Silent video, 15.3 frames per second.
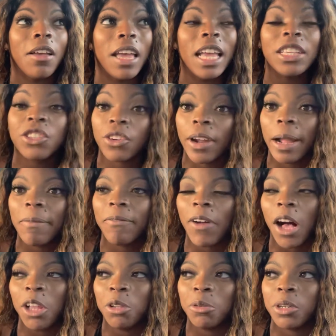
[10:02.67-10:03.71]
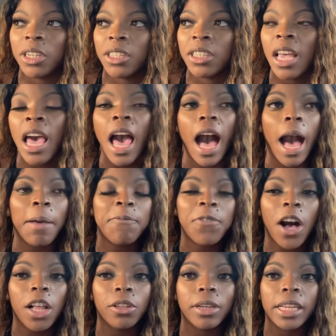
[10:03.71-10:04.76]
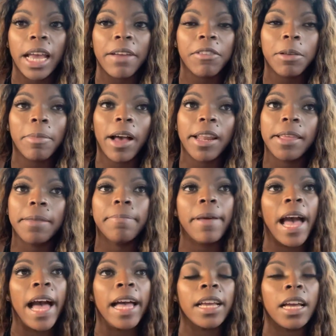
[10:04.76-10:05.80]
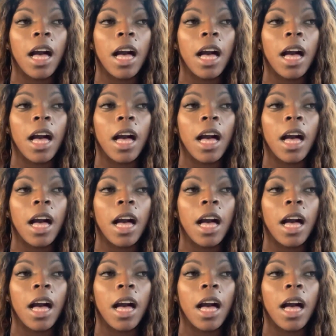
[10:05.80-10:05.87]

Instagram followers, I'm following everybody back